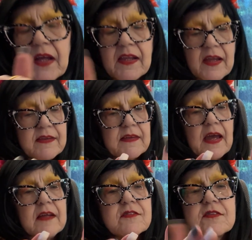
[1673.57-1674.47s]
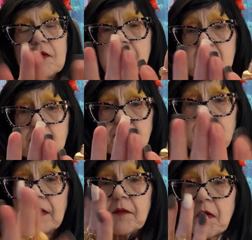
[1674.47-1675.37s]
I like that. Still makes me
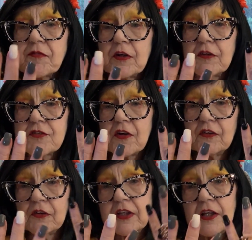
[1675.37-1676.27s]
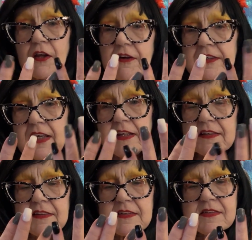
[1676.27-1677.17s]
feel like my fingers look
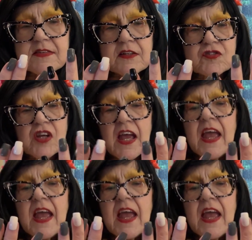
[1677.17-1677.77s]
elongated and such.